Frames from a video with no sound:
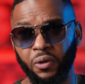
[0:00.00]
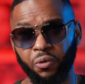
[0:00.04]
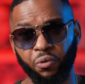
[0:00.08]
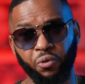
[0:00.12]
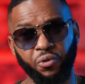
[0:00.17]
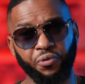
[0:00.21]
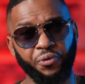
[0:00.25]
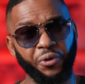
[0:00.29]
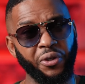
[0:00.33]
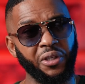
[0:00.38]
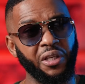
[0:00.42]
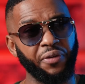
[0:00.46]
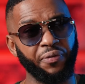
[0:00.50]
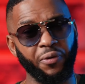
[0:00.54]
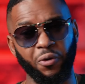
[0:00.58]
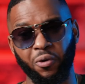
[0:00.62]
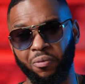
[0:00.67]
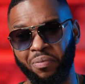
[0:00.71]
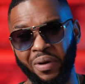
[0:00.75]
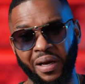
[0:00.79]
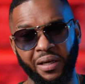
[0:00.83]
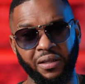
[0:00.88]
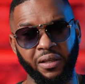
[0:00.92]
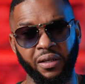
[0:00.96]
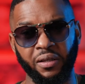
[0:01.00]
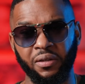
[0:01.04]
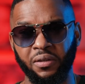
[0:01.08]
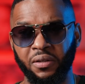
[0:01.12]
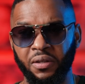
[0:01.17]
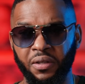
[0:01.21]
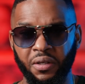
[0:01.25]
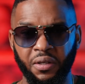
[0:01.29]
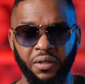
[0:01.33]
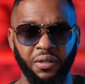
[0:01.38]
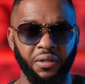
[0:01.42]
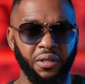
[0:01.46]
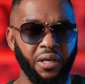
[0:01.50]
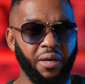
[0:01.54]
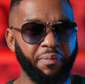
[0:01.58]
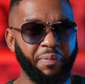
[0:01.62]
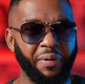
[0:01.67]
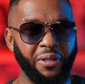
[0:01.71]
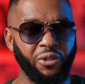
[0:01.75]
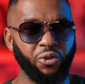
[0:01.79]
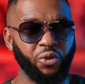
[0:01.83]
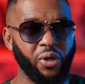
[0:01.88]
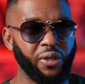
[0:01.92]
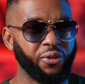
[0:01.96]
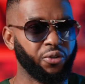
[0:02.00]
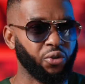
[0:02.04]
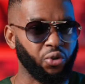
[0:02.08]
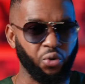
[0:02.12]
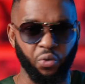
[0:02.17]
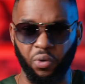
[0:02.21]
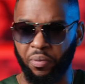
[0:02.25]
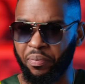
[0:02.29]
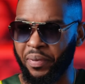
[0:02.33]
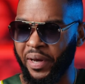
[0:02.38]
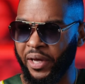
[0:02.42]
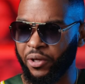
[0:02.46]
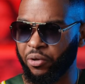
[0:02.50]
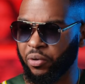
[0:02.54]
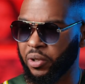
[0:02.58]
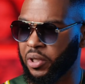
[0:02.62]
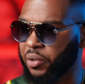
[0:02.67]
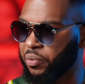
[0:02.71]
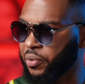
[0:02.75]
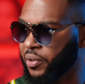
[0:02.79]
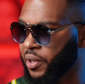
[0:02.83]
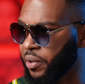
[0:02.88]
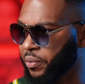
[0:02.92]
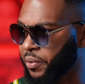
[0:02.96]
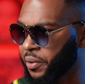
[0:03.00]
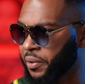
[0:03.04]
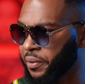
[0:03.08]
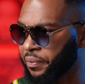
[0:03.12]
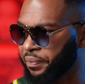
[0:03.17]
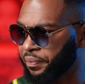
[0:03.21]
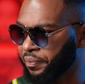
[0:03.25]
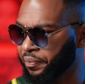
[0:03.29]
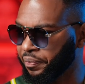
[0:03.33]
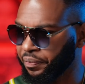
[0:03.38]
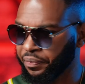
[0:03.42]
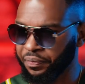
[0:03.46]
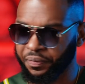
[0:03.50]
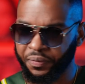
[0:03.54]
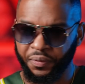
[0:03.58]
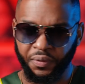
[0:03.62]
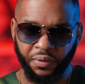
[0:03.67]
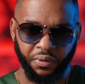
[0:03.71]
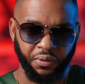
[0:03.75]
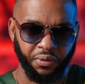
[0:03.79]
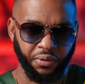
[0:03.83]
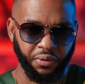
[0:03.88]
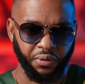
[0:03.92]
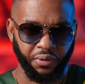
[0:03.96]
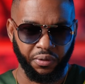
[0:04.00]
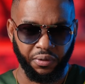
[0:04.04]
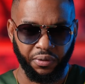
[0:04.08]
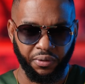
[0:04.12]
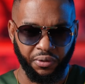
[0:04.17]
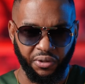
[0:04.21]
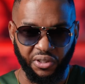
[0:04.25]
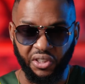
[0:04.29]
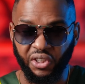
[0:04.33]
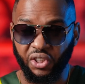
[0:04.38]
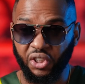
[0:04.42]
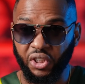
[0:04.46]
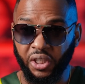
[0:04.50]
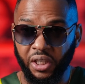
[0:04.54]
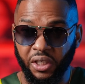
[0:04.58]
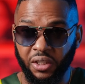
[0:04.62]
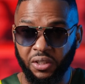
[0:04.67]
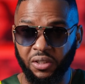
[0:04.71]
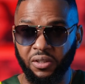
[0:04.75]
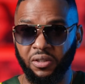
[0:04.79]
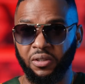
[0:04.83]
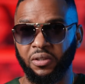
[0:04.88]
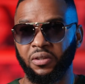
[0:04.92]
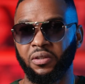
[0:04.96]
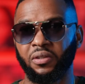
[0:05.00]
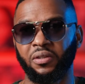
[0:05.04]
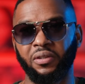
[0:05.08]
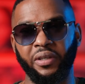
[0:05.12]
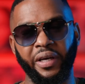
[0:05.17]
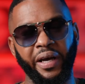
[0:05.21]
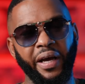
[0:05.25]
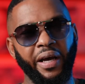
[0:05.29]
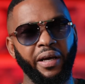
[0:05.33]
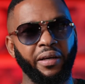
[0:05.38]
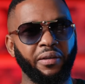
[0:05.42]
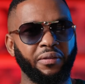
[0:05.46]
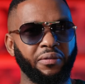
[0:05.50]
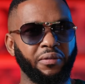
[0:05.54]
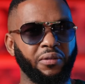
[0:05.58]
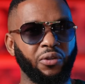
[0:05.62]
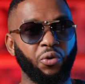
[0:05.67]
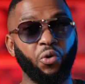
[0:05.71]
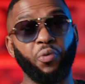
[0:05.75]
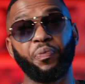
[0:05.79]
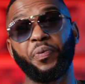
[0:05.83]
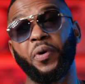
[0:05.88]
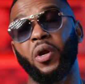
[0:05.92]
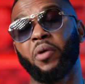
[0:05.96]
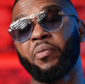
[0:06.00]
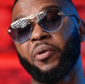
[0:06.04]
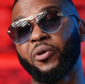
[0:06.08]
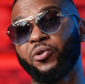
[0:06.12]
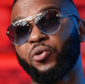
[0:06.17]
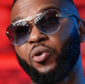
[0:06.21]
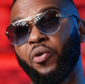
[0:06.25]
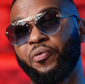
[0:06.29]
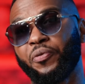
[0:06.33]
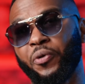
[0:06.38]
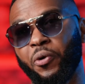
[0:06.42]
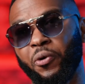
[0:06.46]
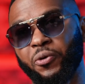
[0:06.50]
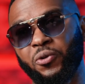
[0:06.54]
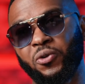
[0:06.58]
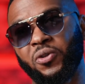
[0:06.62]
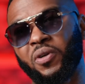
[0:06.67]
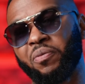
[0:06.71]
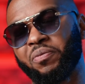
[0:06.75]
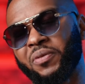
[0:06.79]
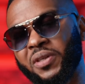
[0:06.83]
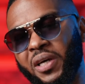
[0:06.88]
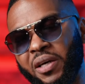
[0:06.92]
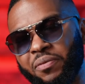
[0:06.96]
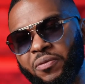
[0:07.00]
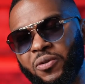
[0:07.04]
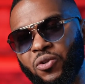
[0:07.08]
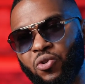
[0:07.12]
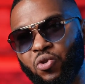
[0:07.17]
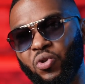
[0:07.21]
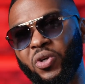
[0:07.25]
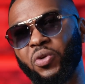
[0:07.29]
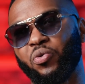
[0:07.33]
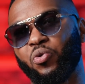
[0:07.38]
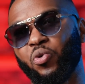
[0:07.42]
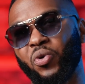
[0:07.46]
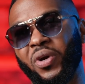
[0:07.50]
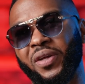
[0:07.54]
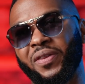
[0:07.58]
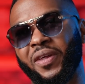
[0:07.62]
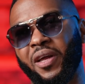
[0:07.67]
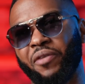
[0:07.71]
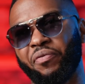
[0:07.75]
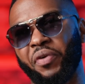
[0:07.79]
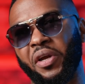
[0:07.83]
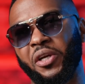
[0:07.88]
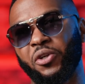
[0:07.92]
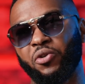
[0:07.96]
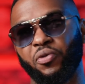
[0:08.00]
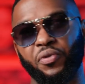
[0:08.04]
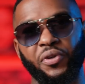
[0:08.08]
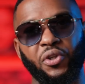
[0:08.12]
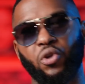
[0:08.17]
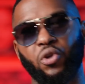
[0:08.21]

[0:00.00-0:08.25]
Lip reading: was very difficult back then. Everybody tries to do it manually with our CDJs. Yeah, the good part about software also sometimes is do get the advantage of